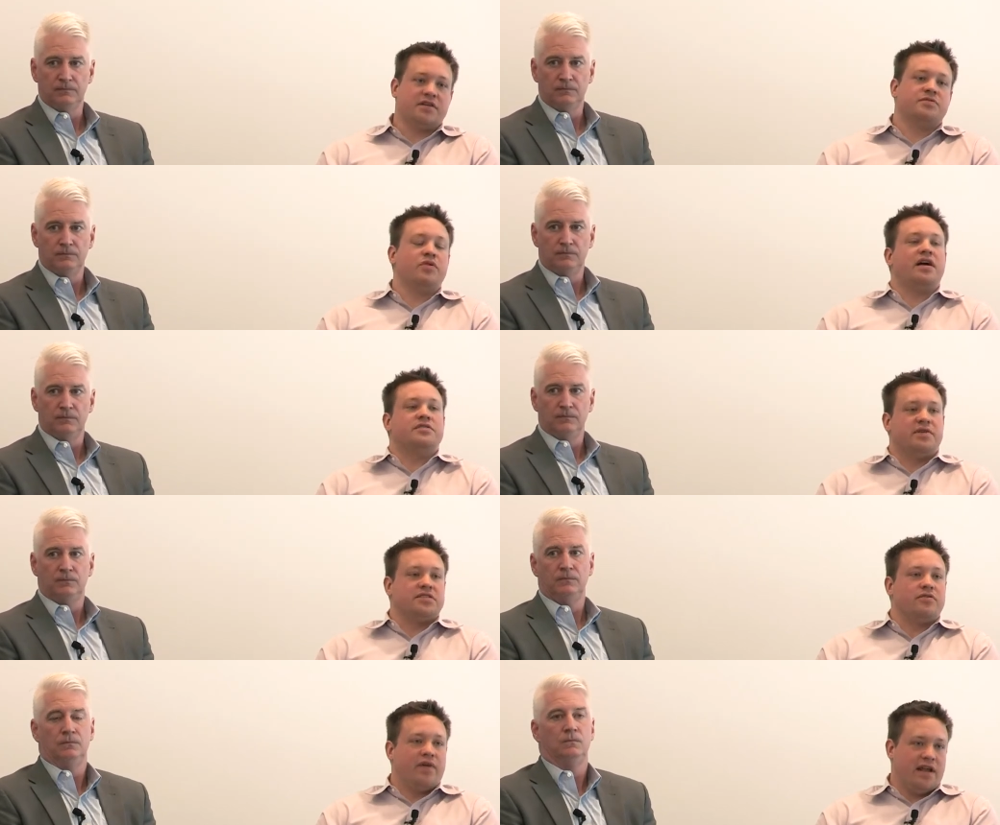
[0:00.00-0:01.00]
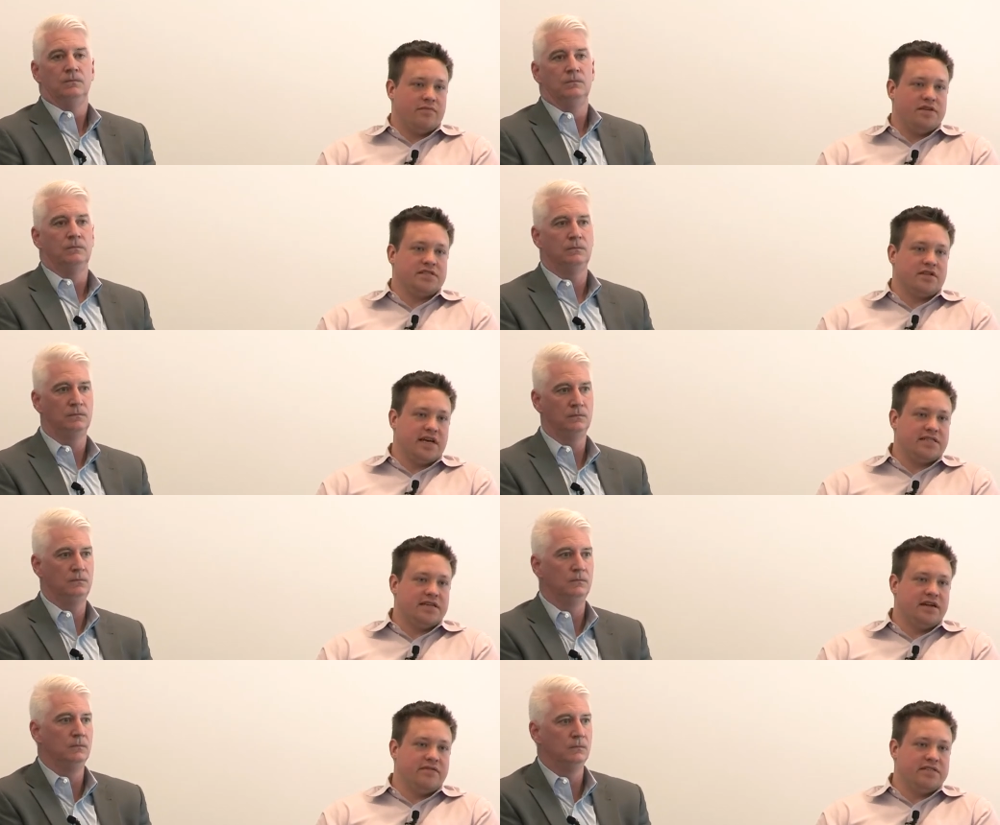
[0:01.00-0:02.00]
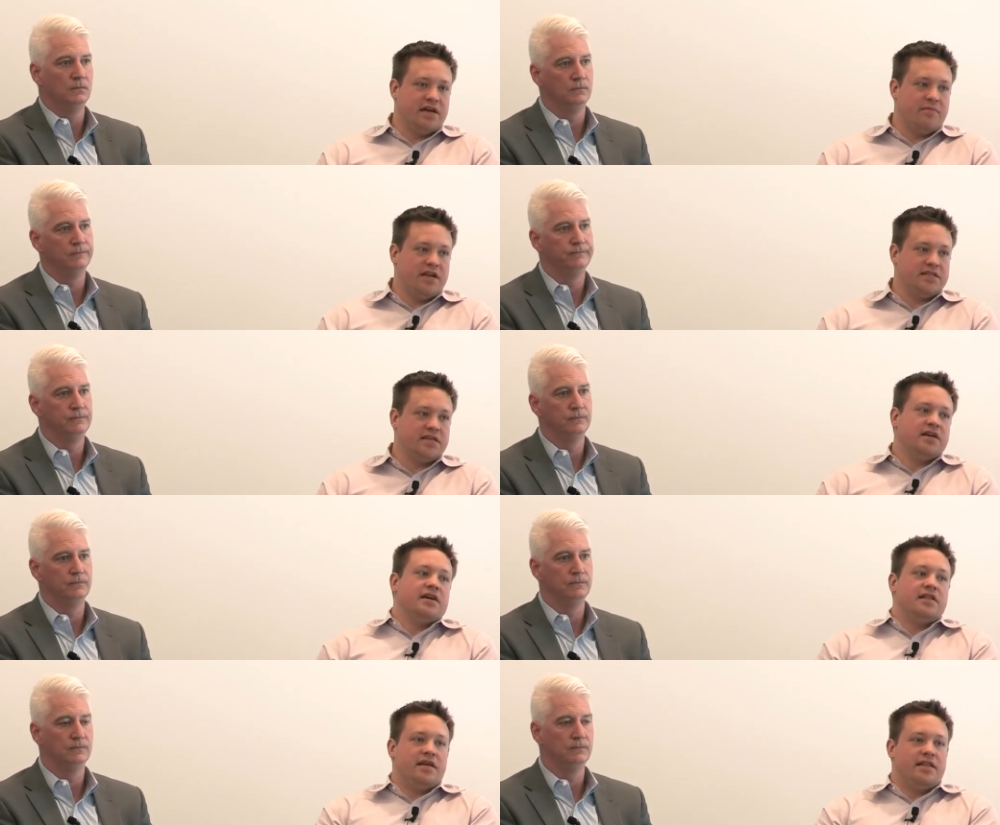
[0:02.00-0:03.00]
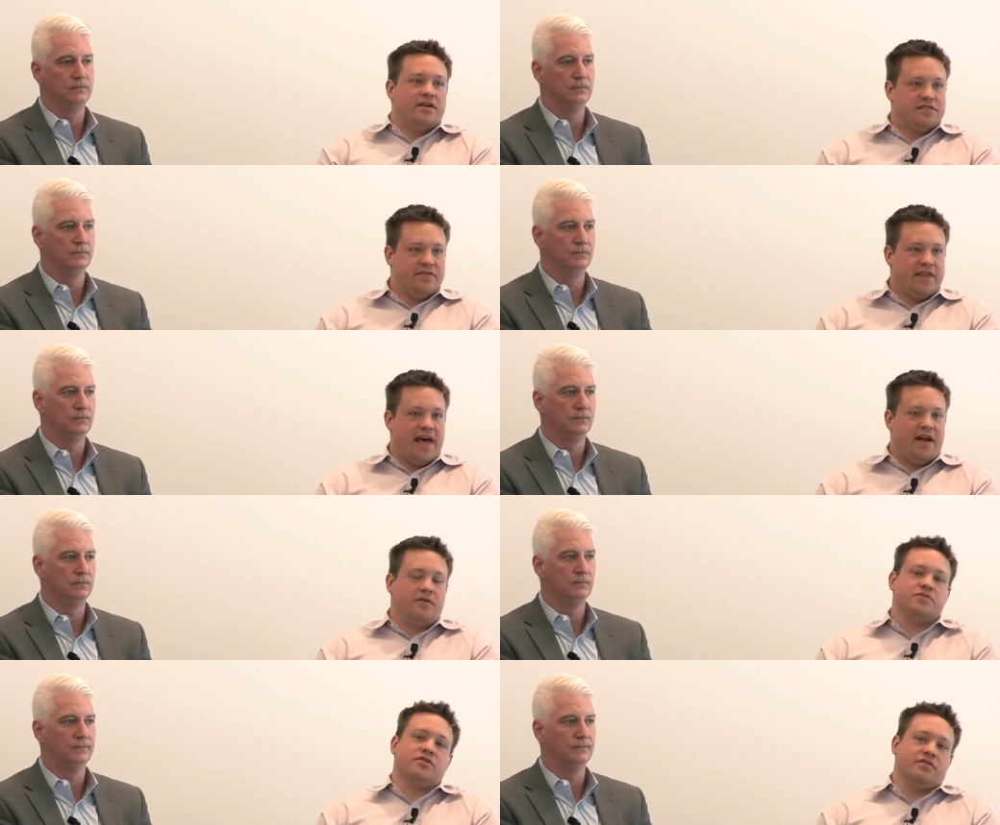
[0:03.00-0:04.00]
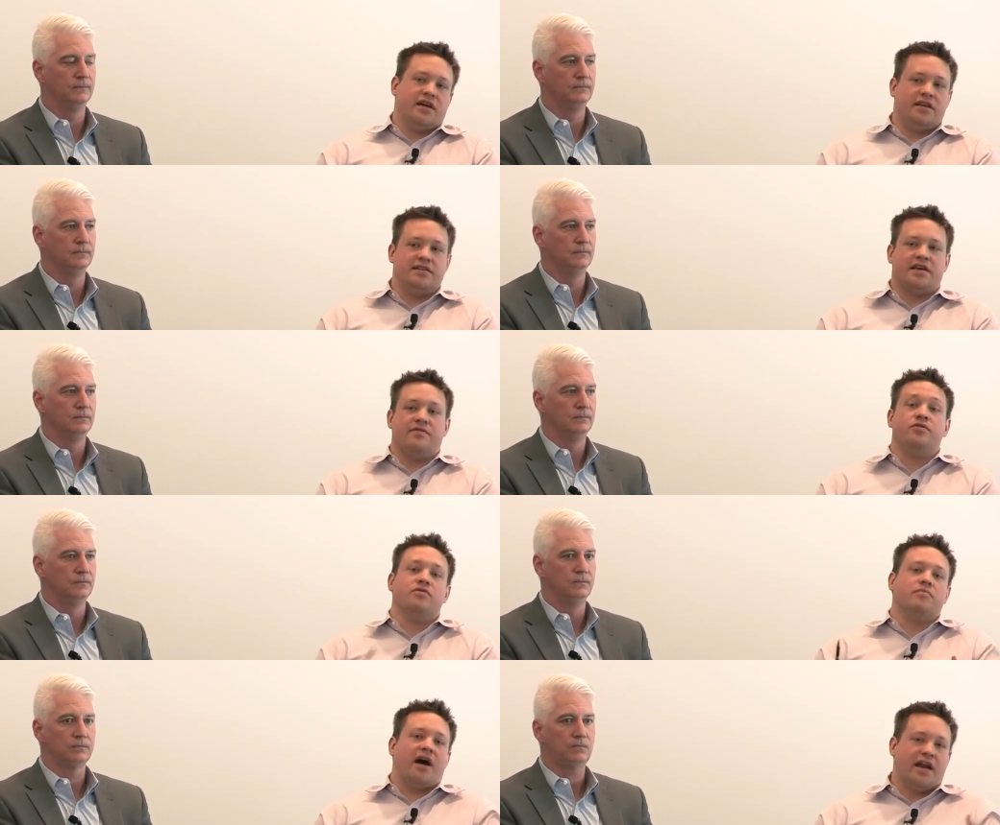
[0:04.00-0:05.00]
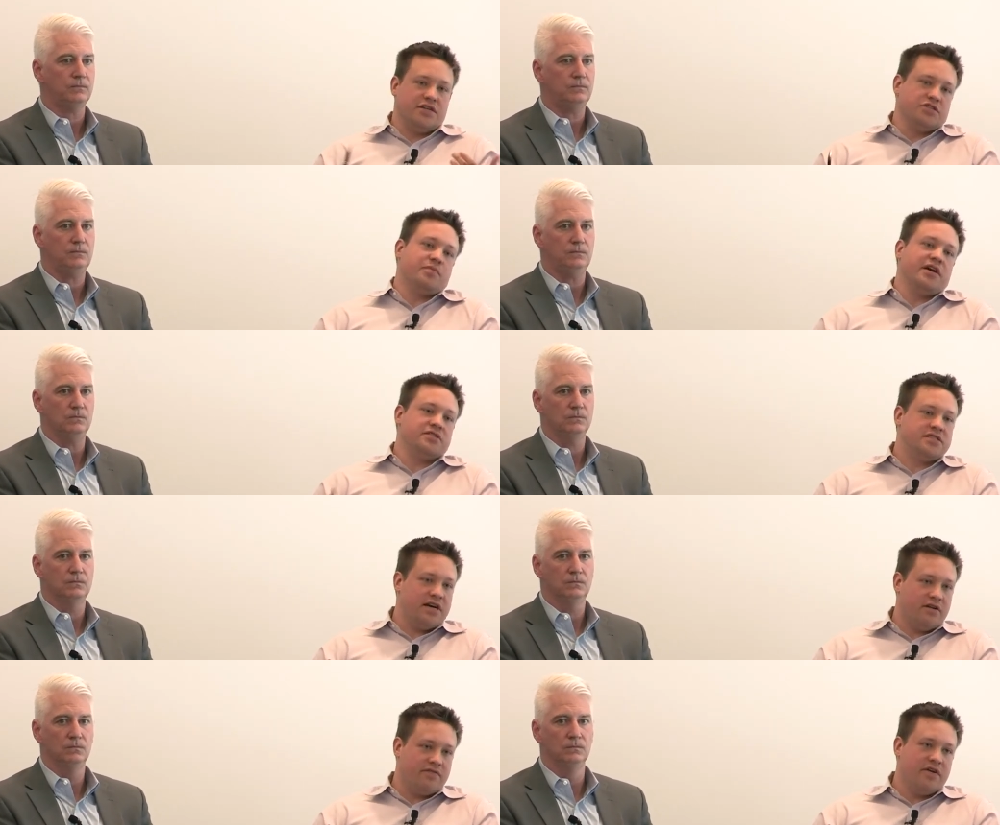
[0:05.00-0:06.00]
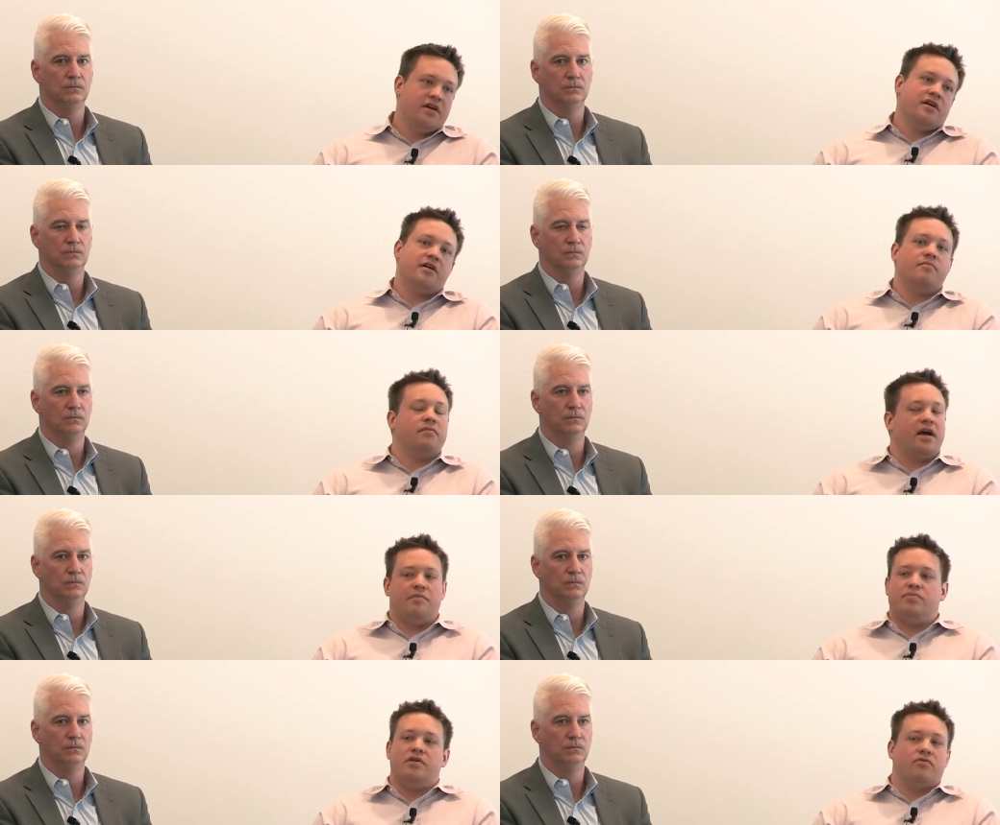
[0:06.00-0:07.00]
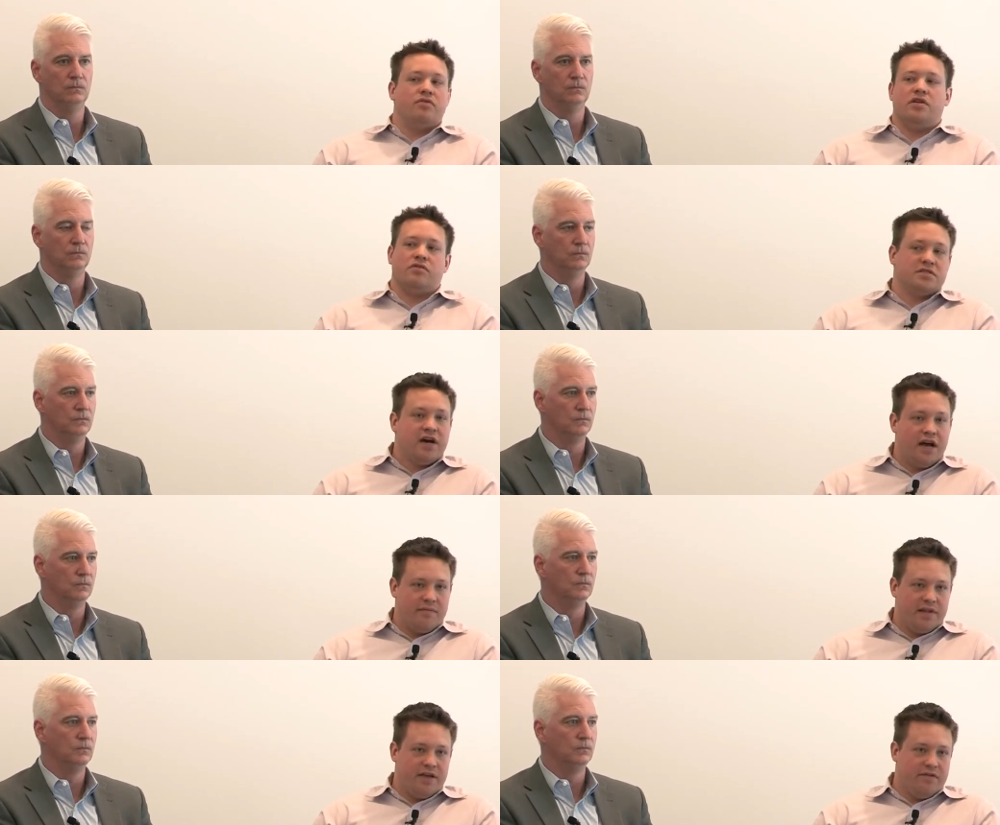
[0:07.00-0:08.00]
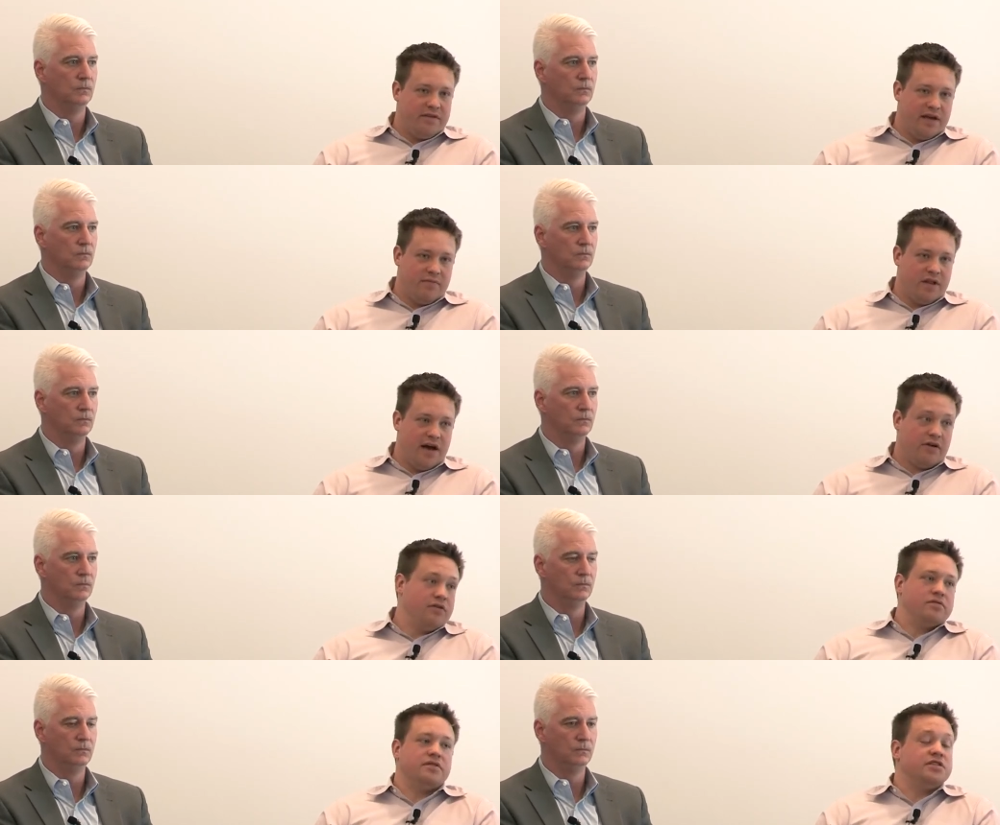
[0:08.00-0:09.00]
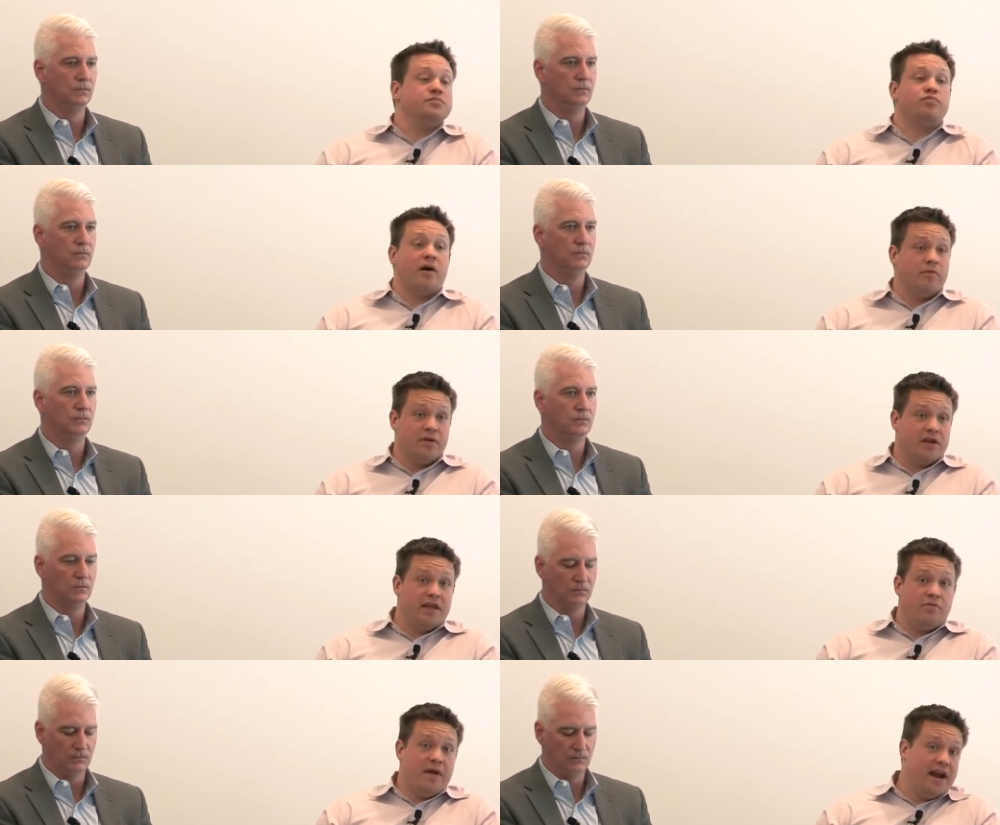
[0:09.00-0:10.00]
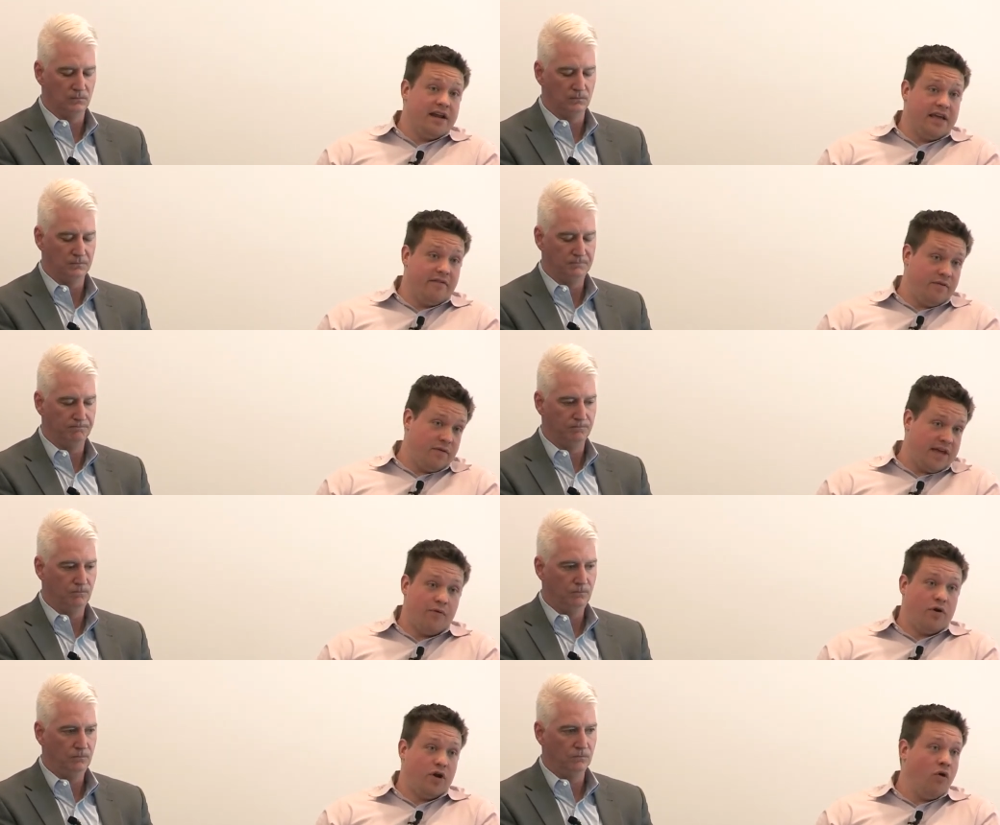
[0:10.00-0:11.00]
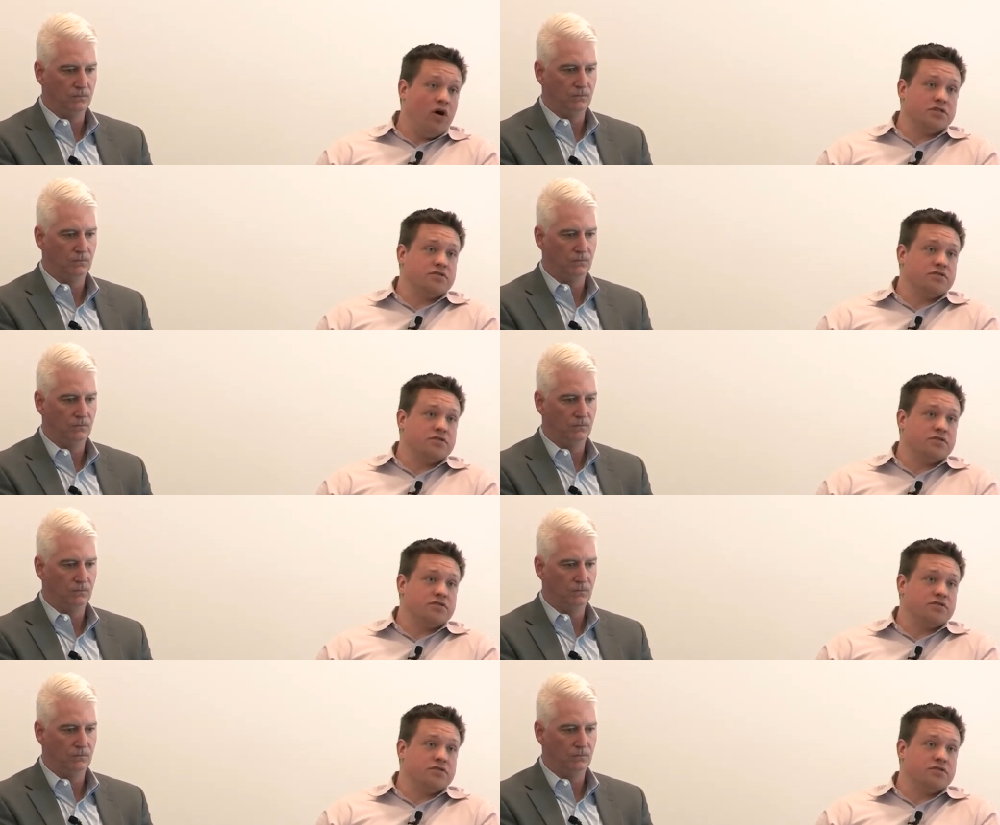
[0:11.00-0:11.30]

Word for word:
Speaker 1: because the block is basically randomly selected every 10 minutes, and then they'll divvy that up. So the idea is that if you were mining just by yourself, it might be a really long time that you get a block, or it's probability that you may not even a, get one at all,